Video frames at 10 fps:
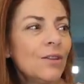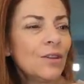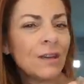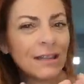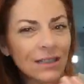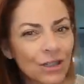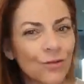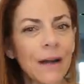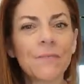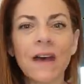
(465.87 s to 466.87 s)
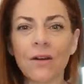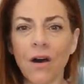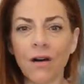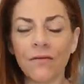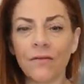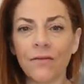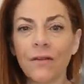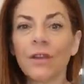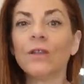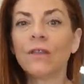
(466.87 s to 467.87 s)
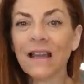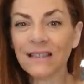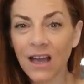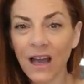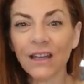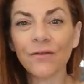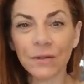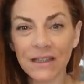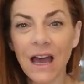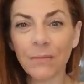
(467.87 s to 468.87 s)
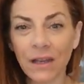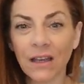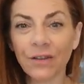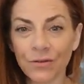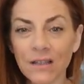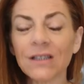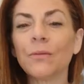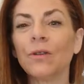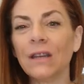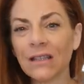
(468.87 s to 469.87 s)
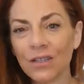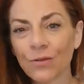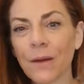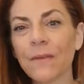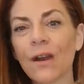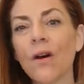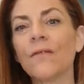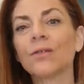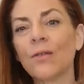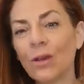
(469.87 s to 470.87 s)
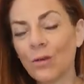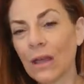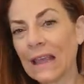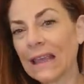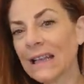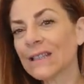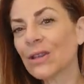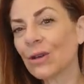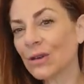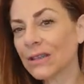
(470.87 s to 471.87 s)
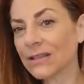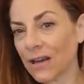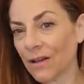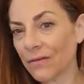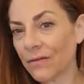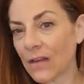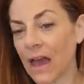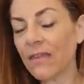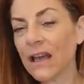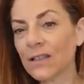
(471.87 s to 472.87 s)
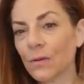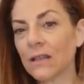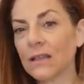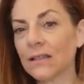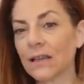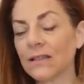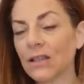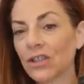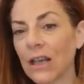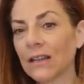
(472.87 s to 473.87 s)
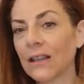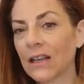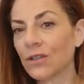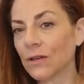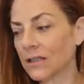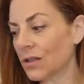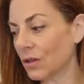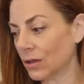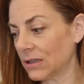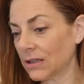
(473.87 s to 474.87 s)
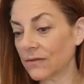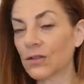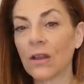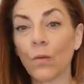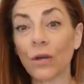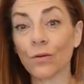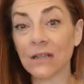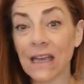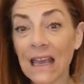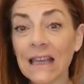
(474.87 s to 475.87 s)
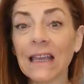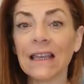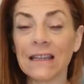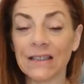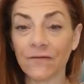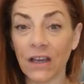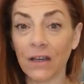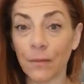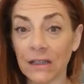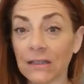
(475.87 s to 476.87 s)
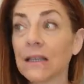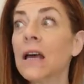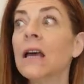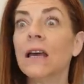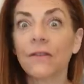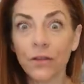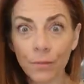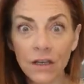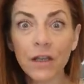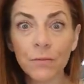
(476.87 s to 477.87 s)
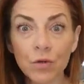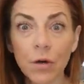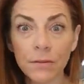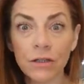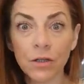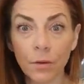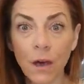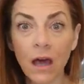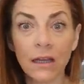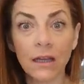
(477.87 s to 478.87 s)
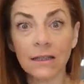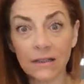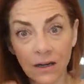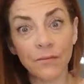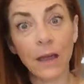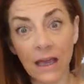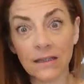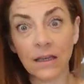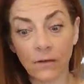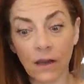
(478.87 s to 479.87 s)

you need to scrape that off. That's kind of what's happening in your system. You need to scrape that off so that you can get to the good stuff. And that's what this does. It gently lets you get to the good stuff so that when you're taking in these vitamins, they're being absorbed into your body instead of passing